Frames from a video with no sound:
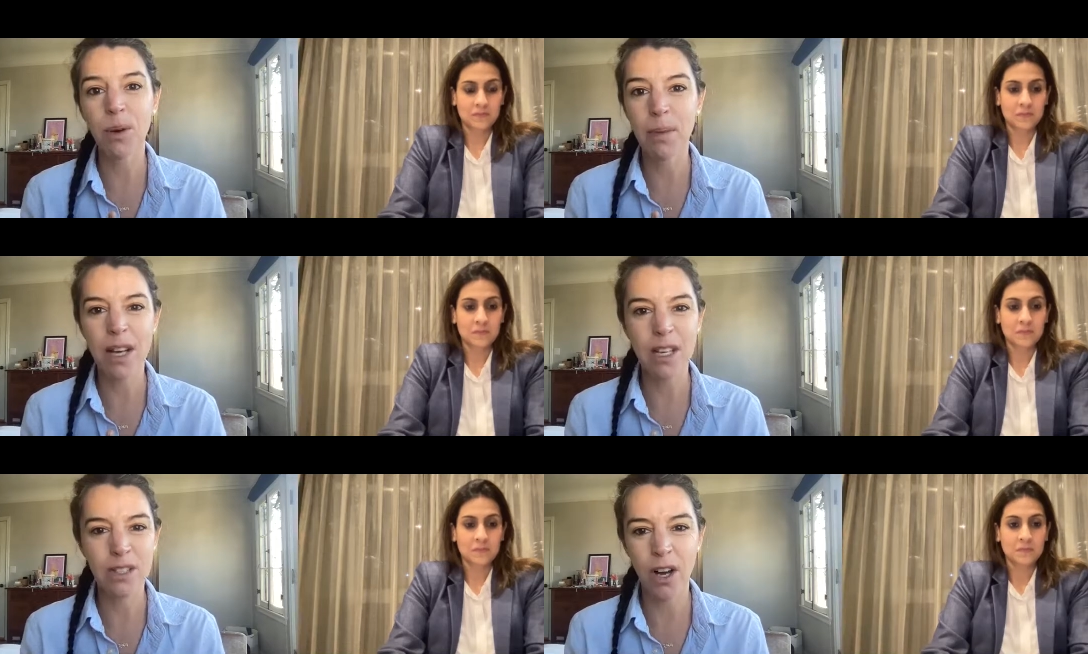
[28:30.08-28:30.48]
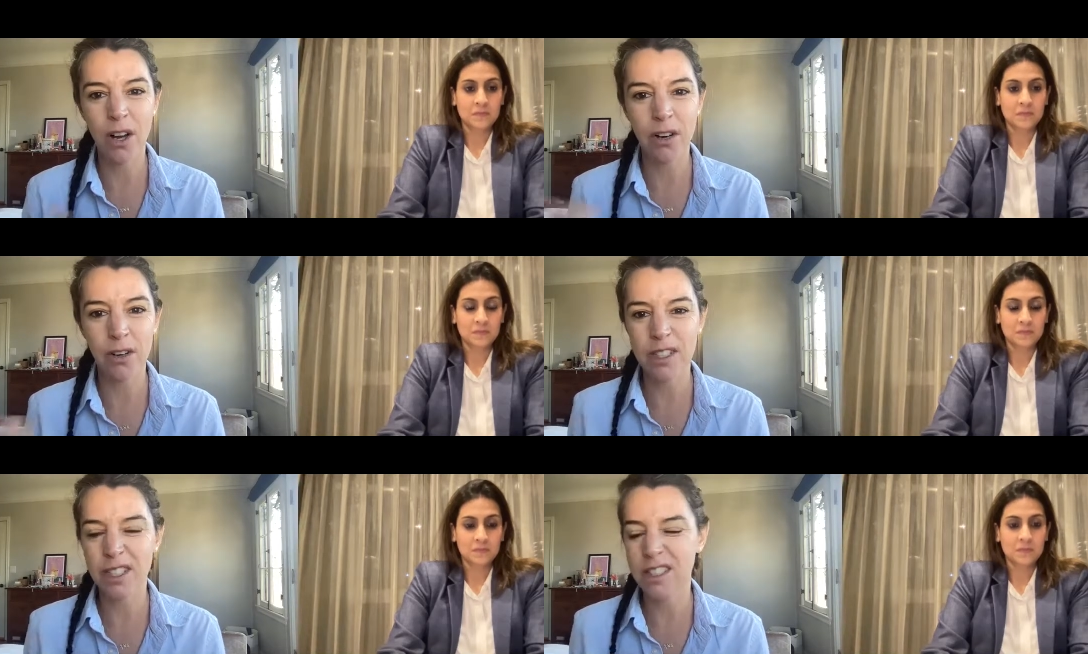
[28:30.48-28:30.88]
Speaker 1: my
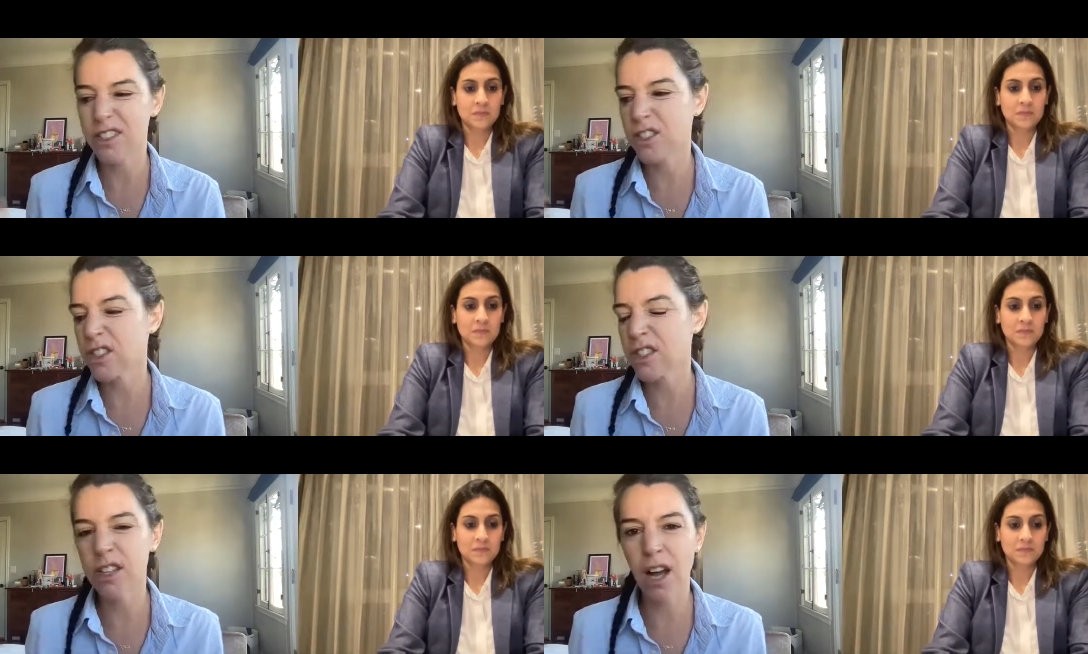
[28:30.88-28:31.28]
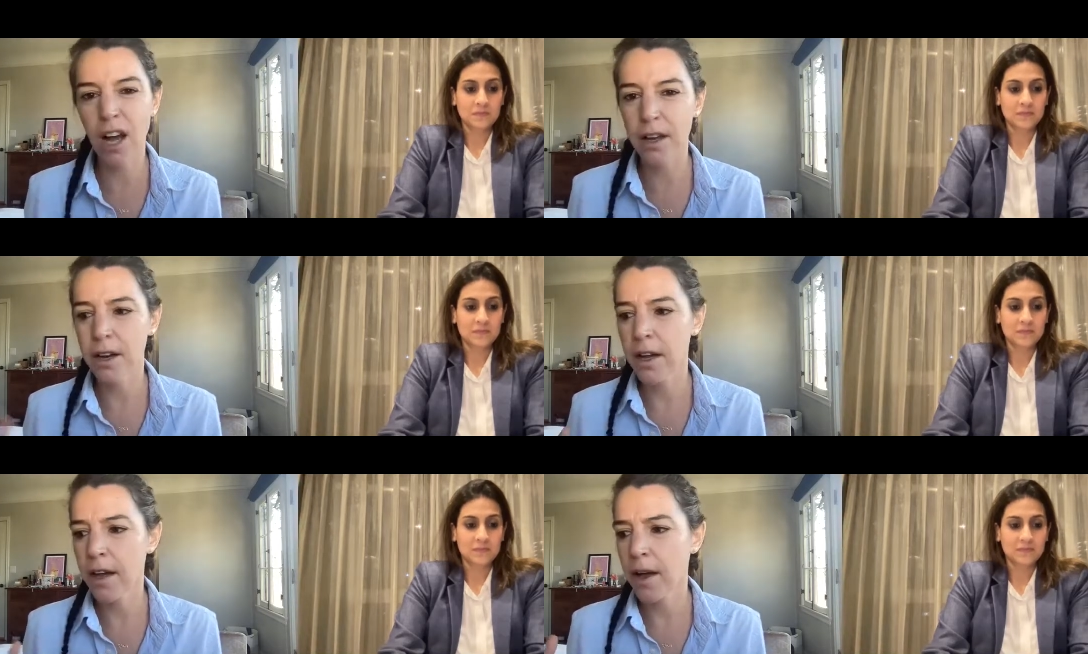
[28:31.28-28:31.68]
daughter
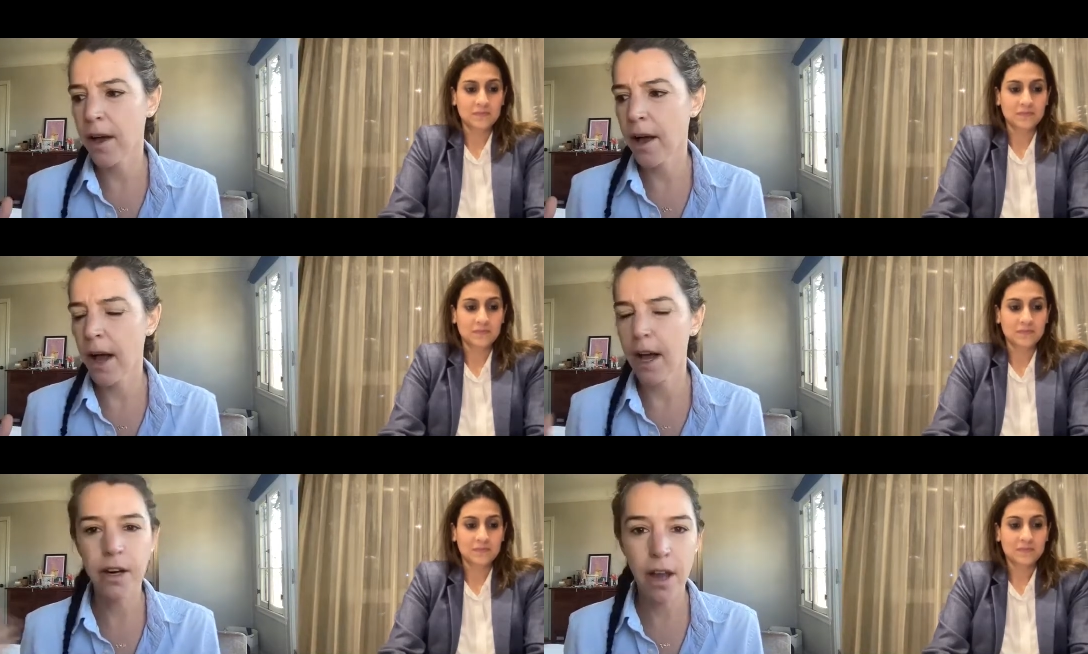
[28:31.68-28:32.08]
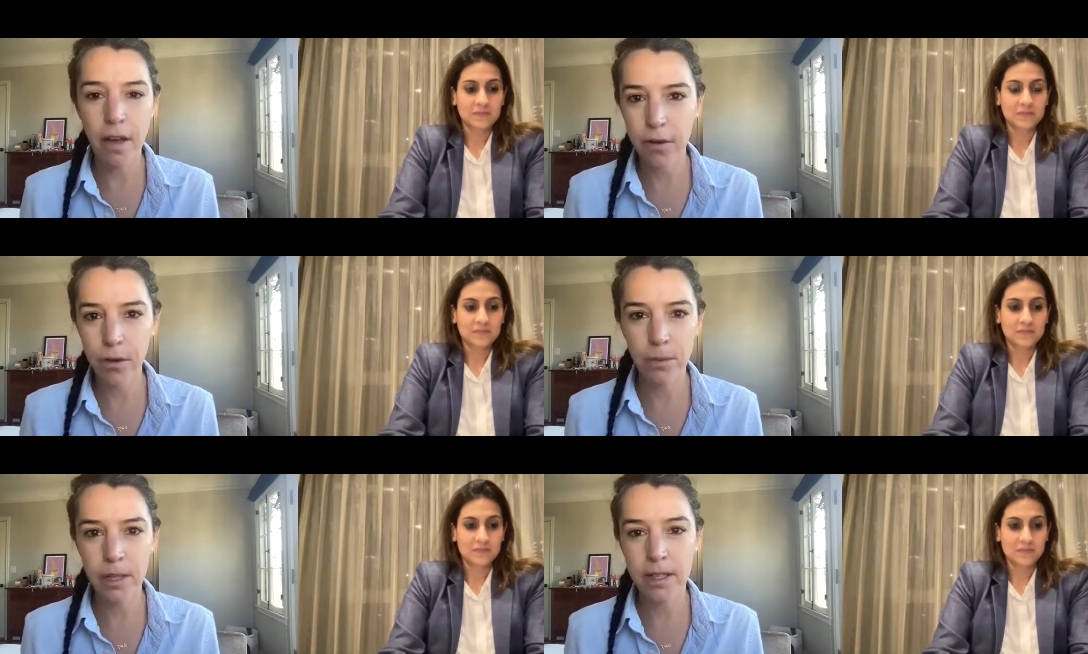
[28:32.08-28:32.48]
I
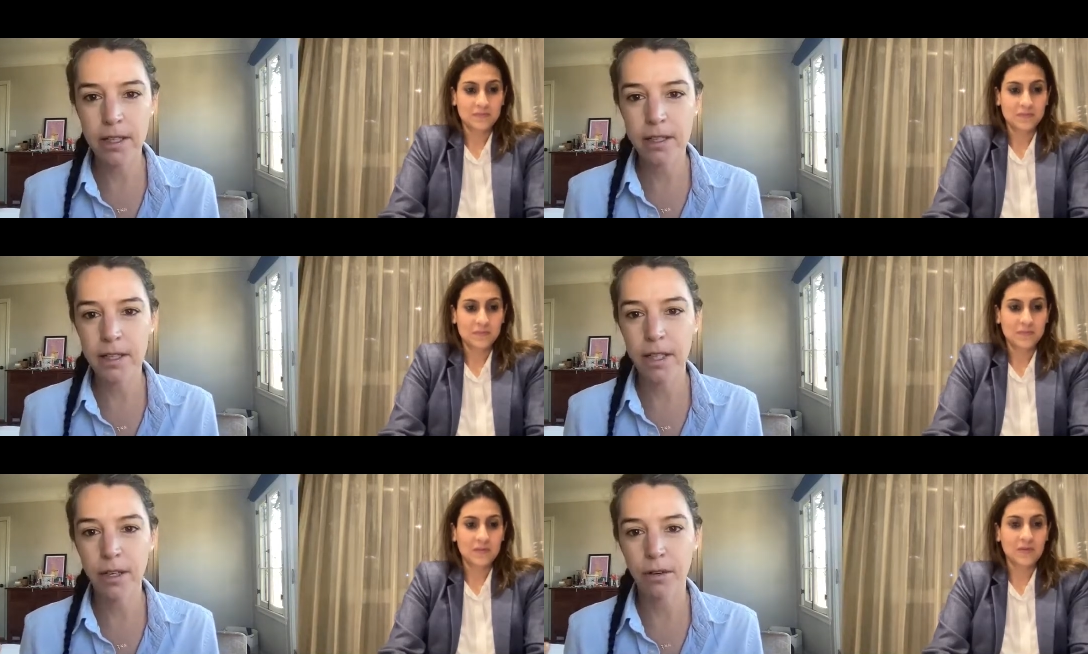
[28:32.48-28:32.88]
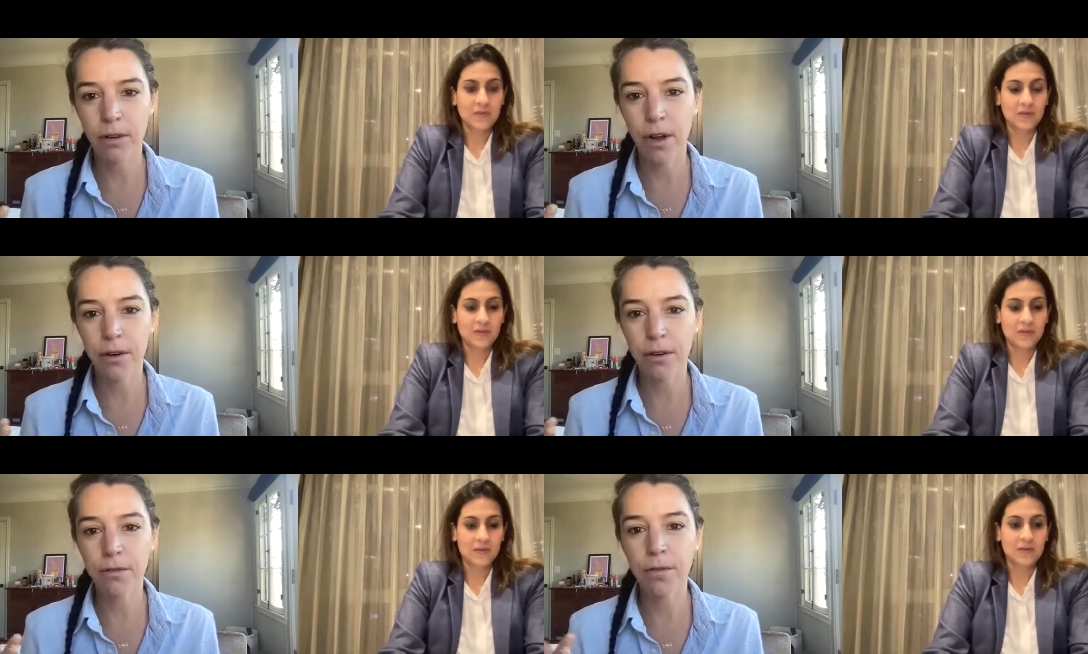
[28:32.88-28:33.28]
never really see her on
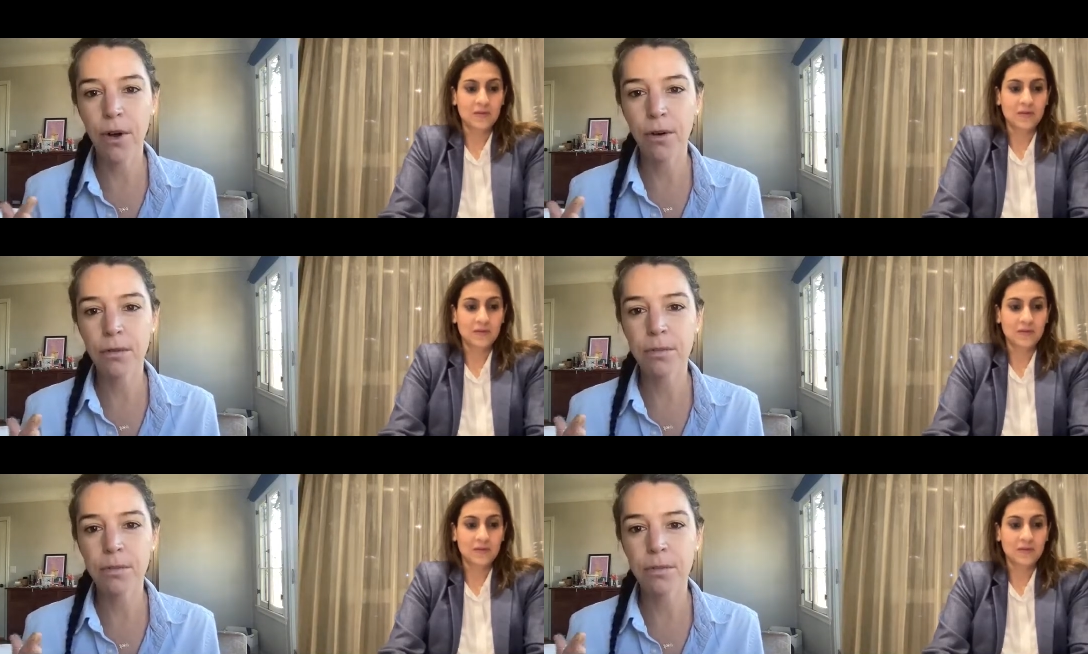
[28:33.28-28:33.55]
her phone,